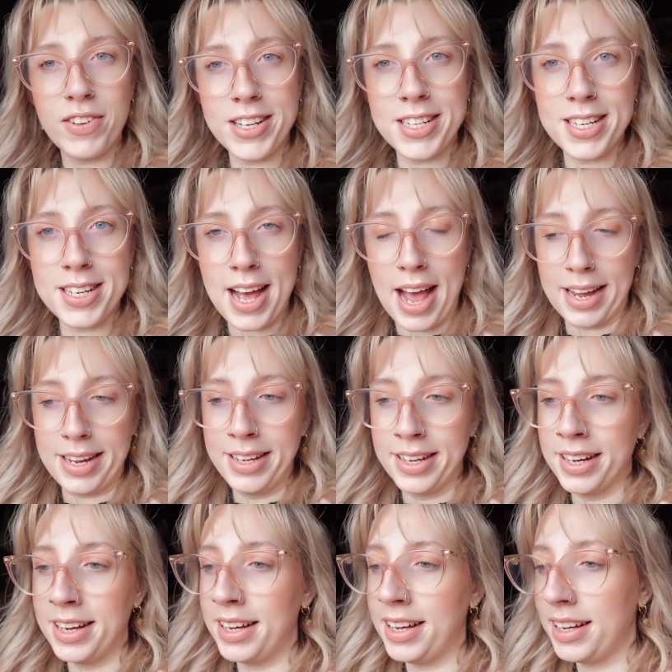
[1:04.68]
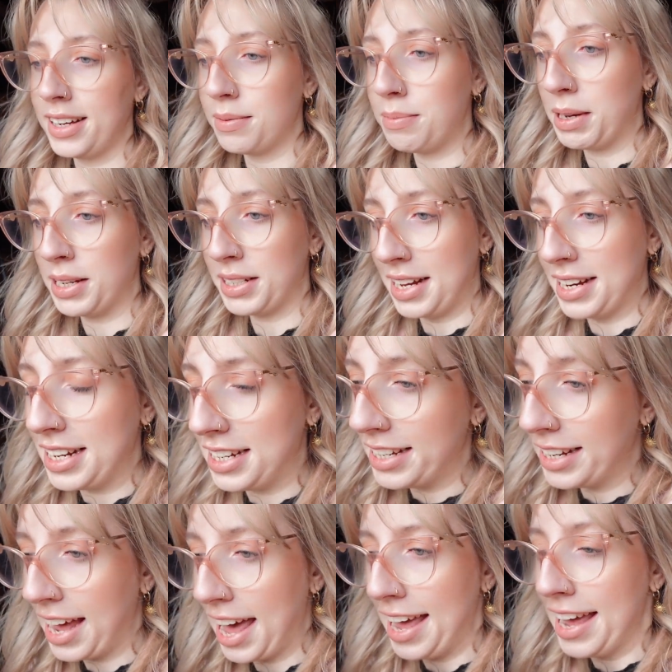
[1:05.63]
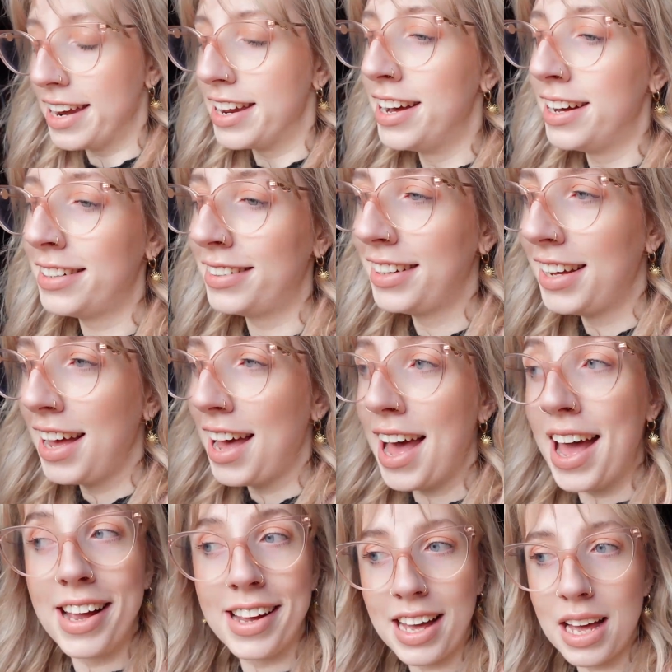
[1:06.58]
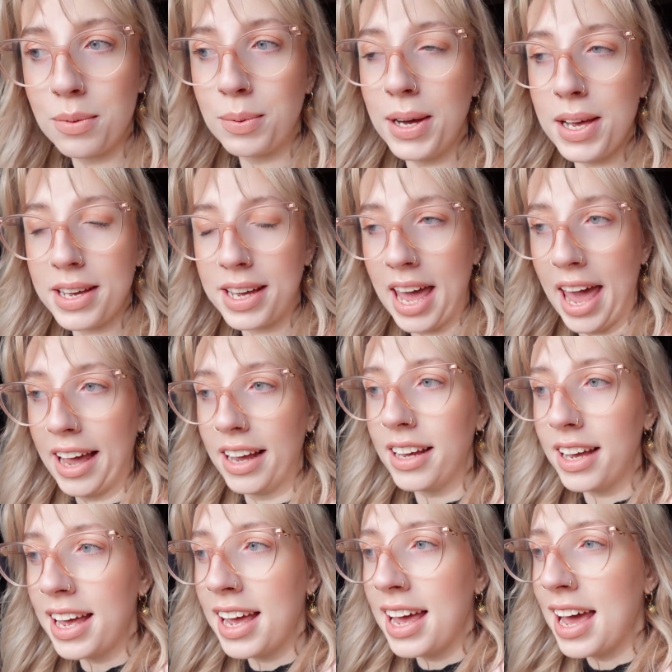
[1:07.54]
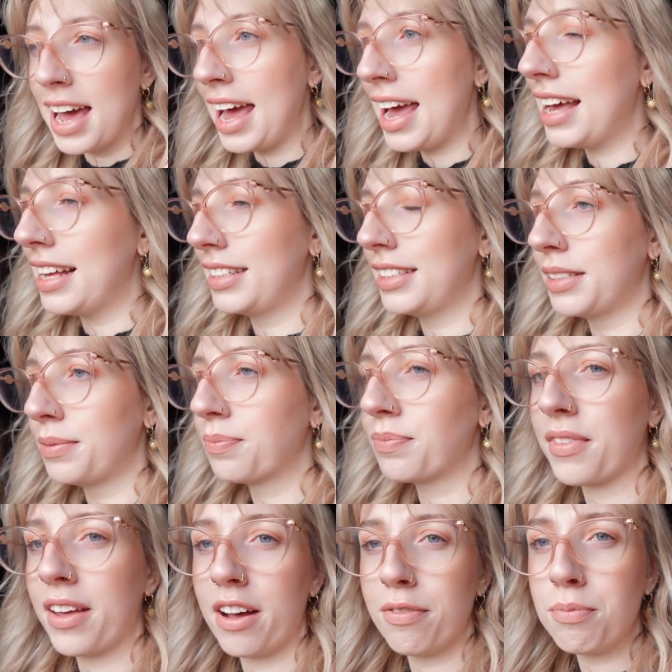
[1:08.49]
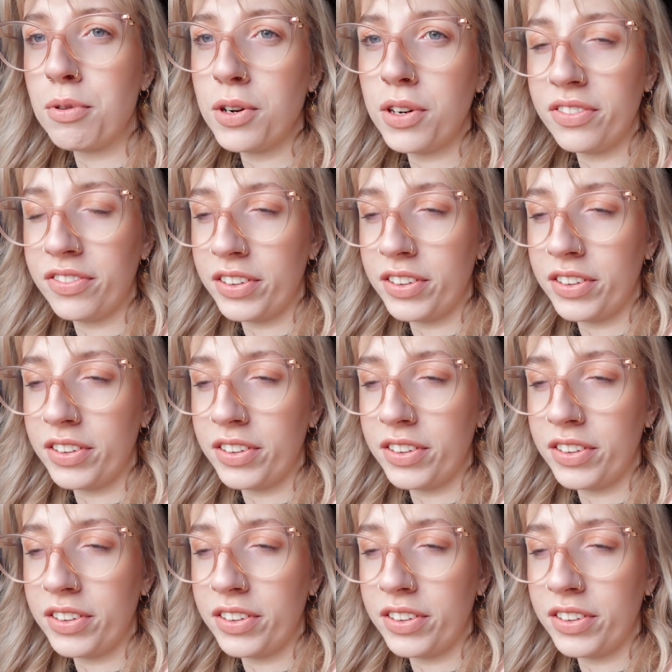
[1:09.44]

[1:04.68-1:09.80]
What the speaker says: for today, because I need to get in and get working, is I've brought a